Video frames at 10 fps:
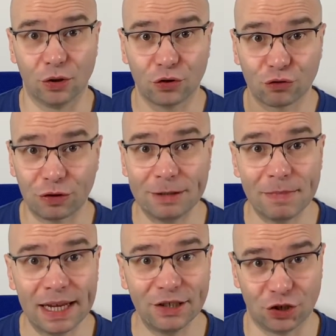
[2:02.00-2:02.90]
on three
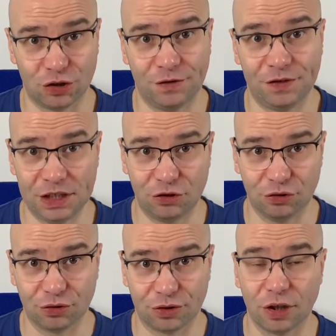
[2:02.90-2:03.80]
major
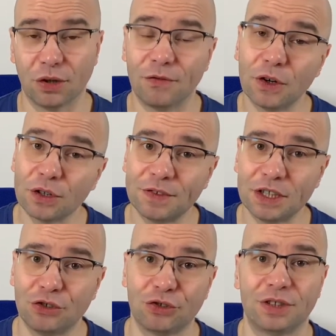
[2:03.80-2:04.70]
features. The first
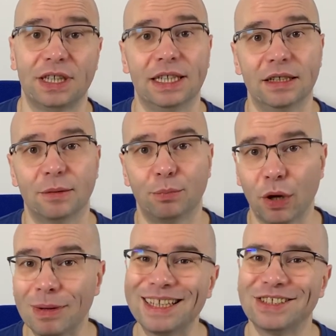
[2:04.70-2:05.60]
feature is
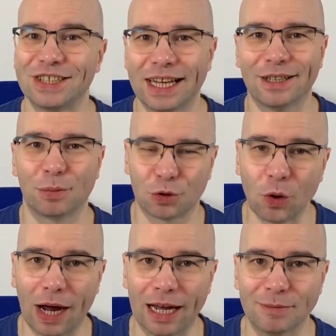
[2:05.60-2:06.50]
publish and
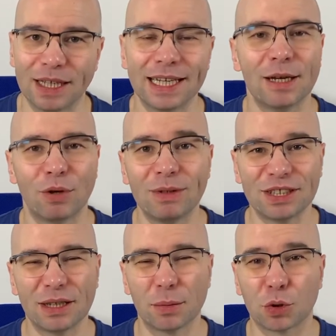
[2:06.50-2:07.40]
subscribe.
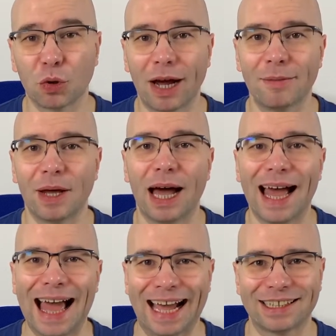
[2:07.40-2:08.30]
Publish and subscribe
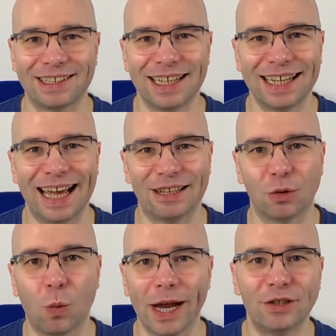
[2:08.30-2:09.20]
act as
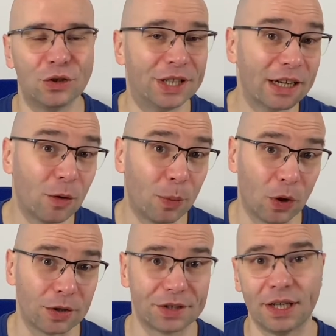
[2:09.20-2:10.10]
a way to
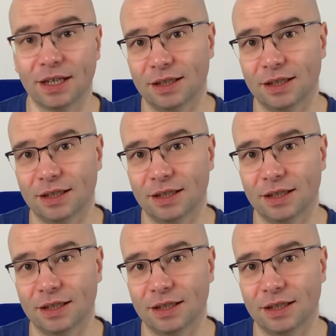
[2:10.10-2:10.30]
decouple